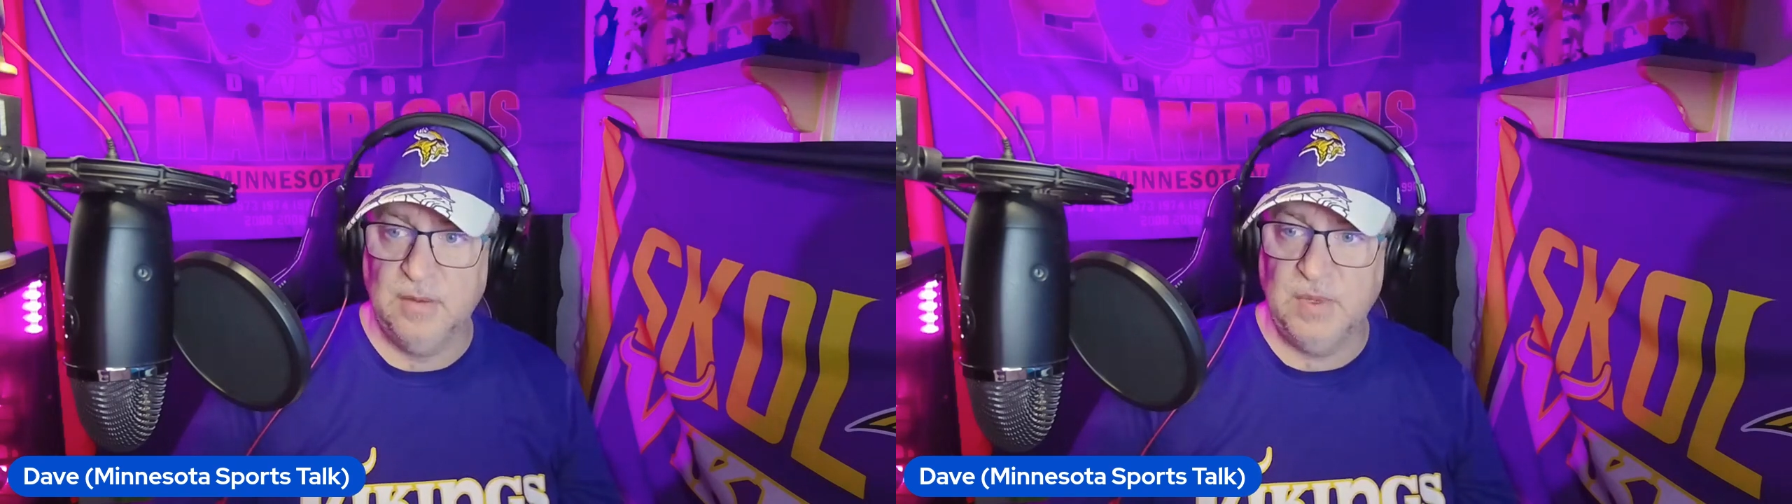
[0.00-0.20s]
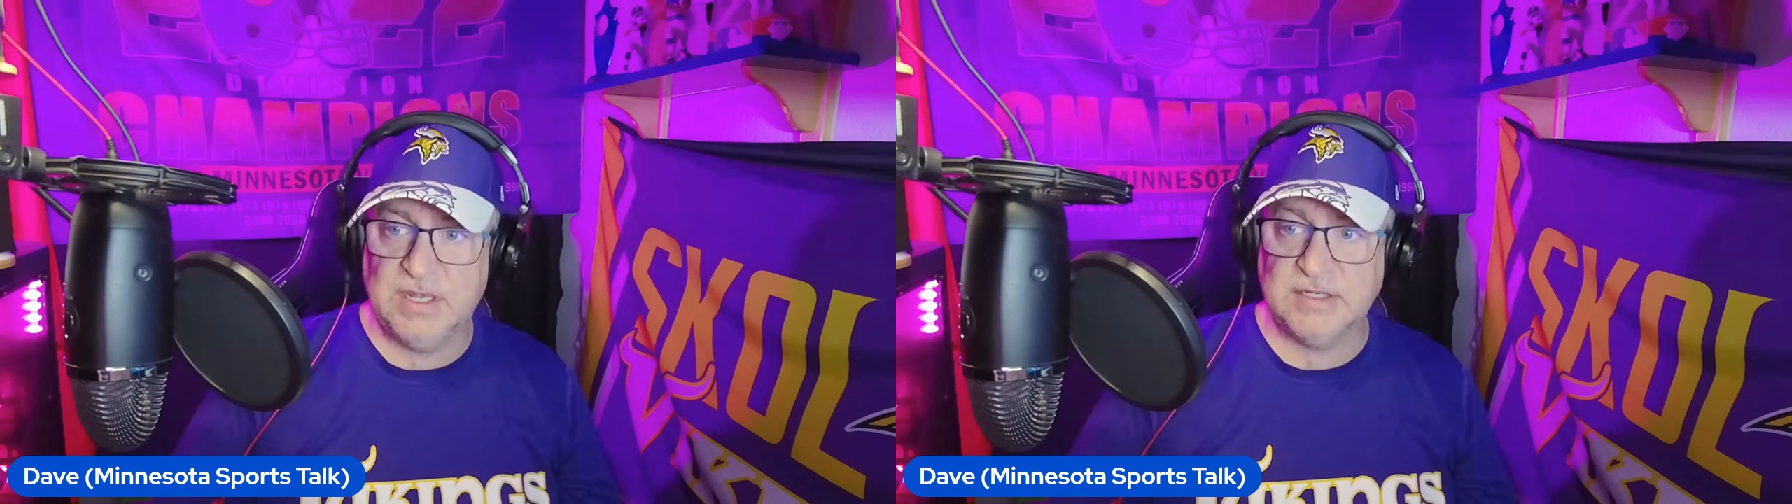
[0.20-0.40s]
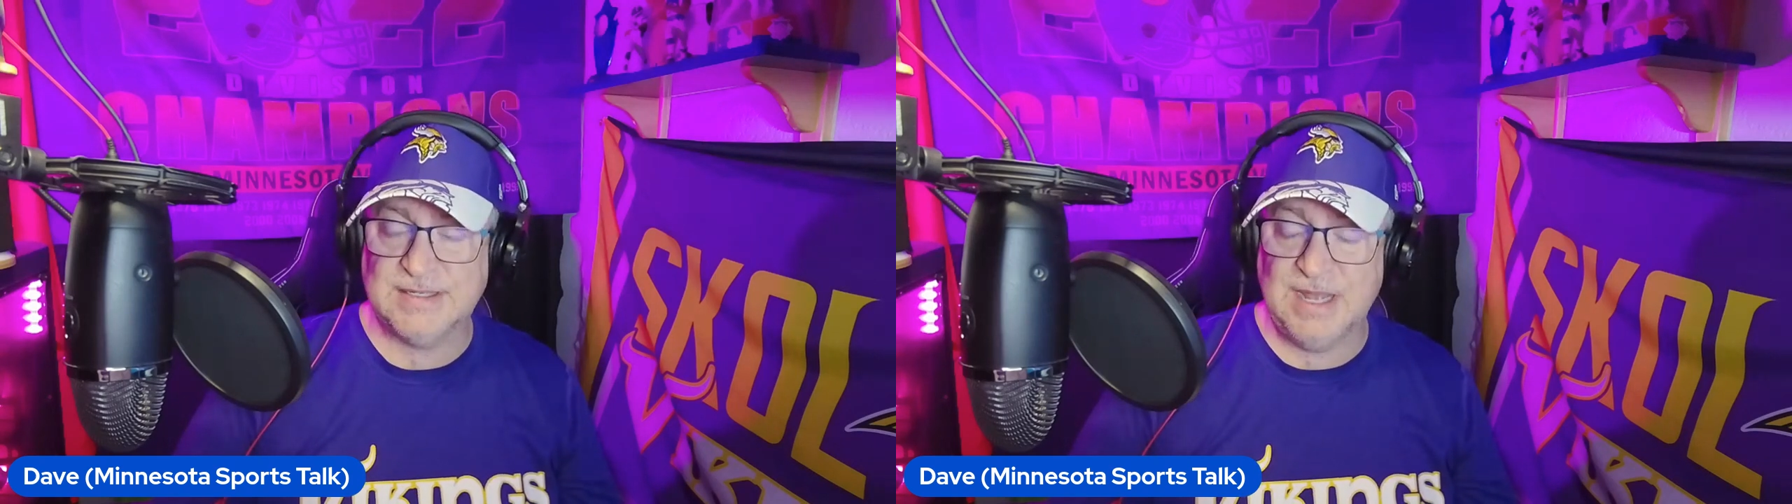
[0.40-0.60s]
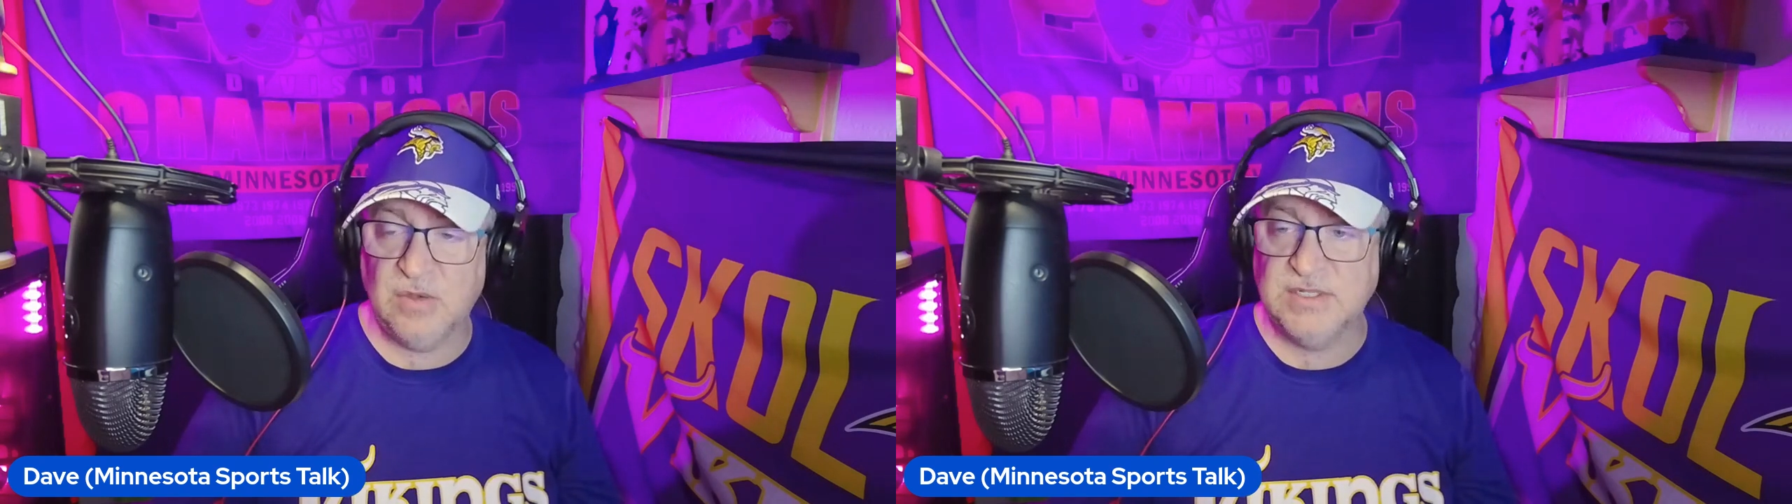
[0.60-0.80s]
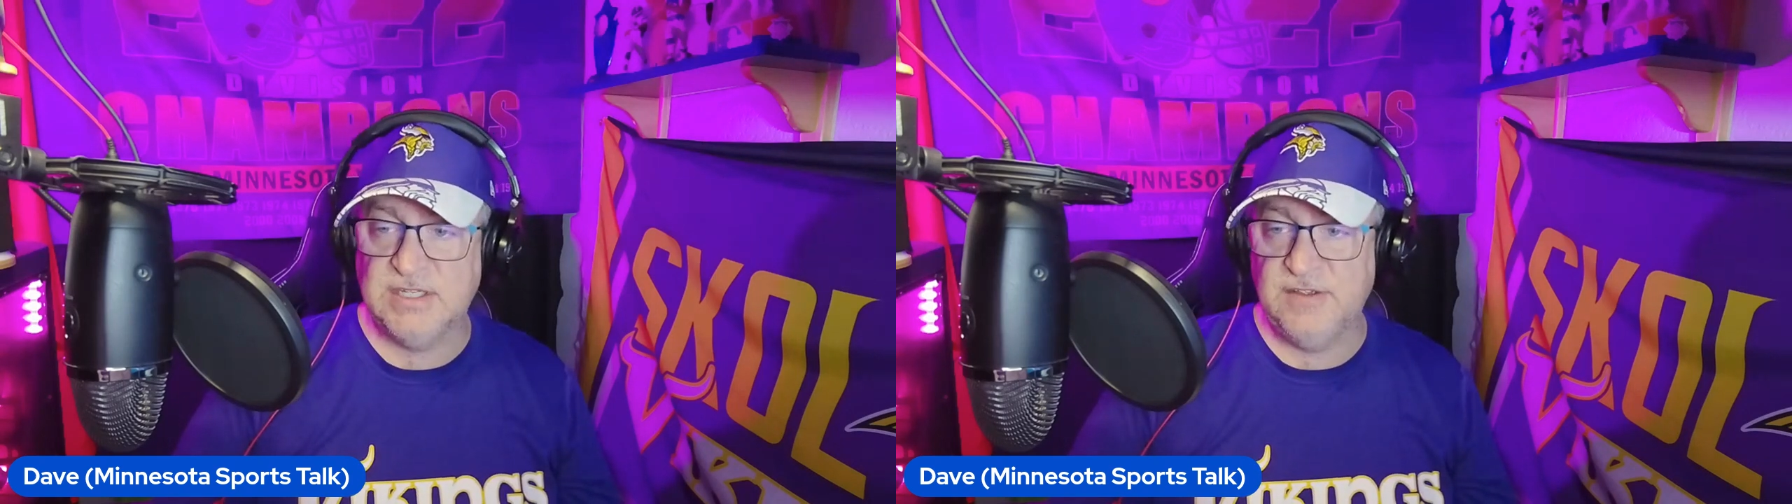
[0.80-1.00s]
because
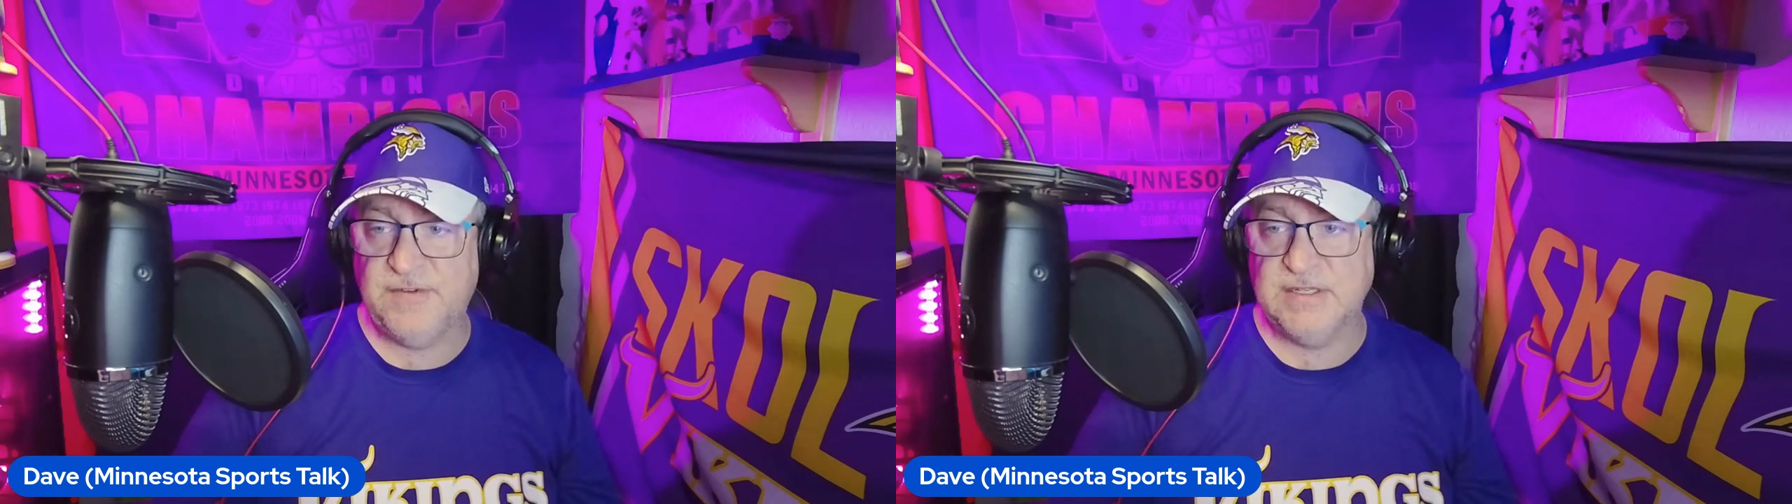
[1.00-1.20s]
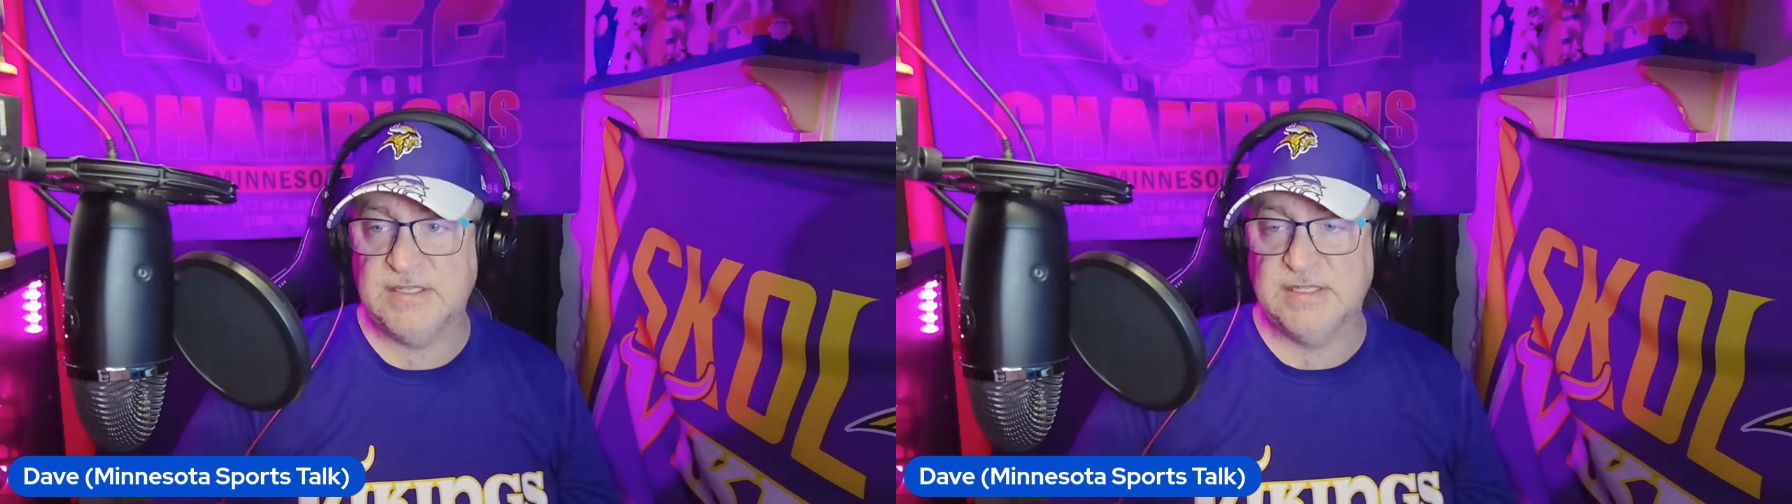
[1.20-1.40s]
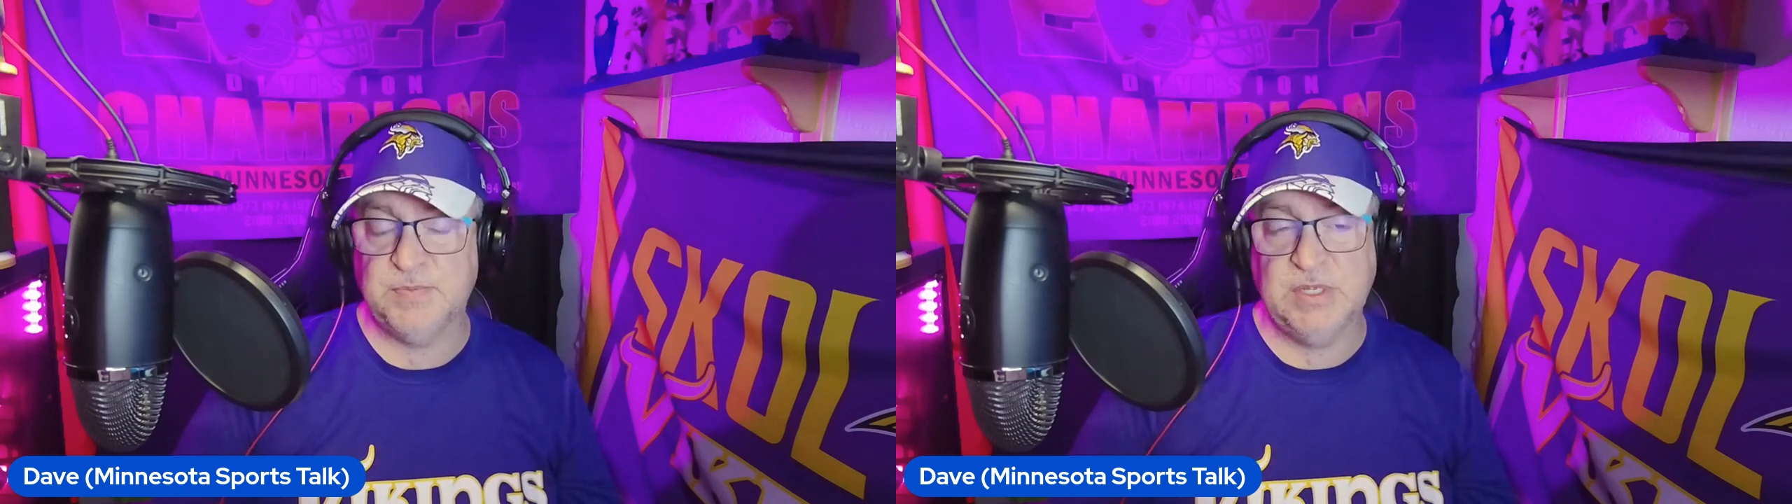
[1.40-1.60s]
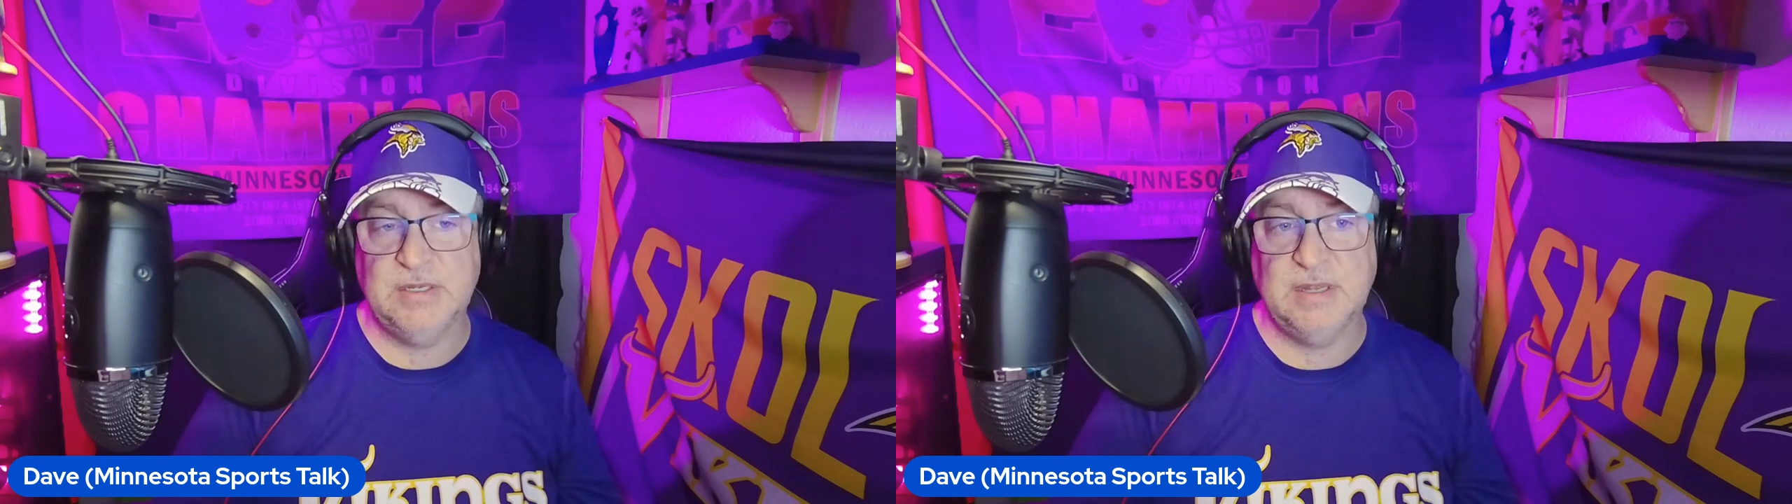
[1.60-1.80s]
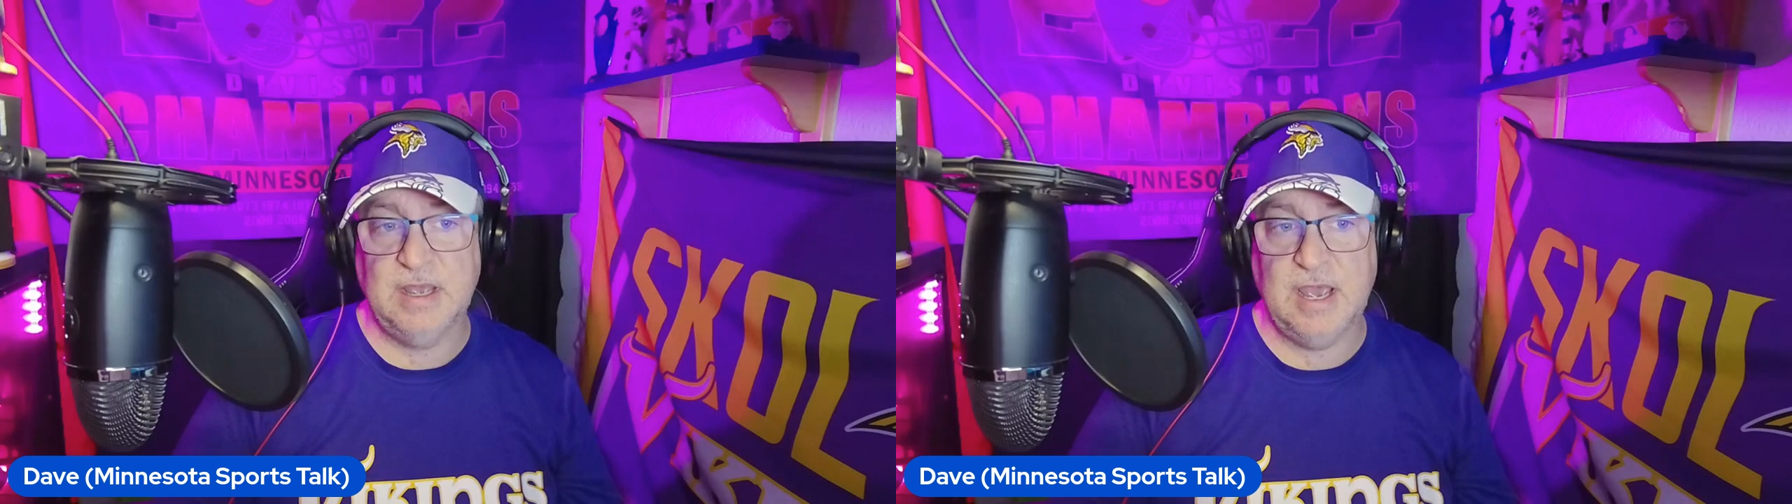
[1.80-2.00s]
now his defense has been